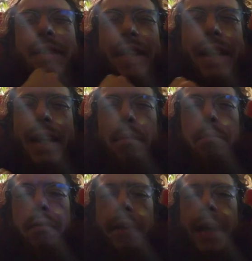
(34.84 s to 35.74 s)
Data
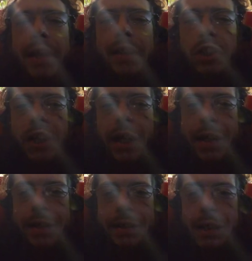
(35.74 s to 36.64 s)

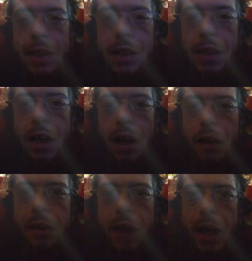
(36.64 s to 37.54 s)
breaching
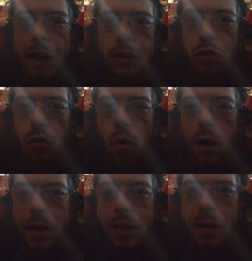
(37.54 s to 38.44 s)
on
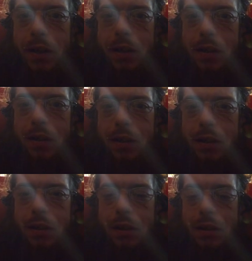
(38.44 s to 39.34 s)
Android
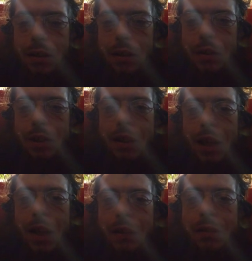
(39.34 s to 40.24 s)
to
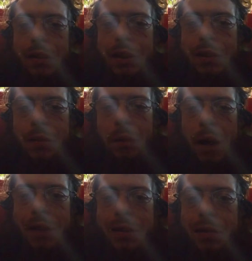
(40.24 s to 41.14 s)
detect this
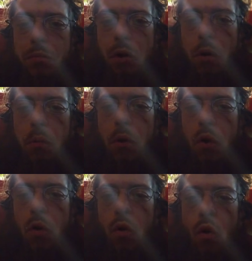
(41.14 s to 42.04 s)
device is
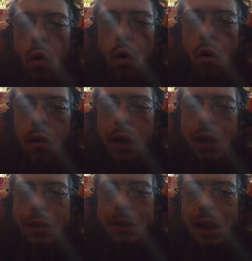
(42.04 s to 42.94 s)
mobile or
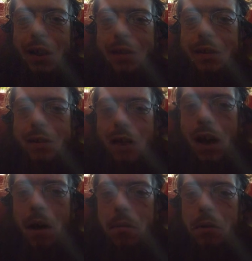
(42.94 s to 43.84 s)
a
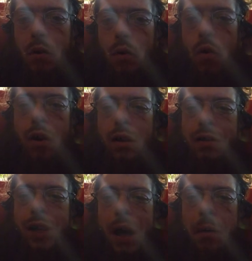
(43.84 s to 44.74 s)
desktop or a
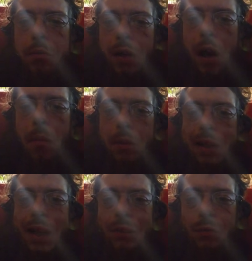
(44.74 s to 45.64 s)
laptop
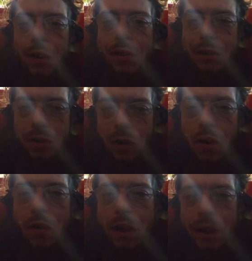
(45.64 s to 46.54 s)
with Android
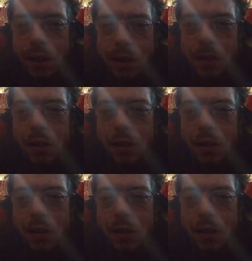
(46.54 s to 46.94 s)
installed on it.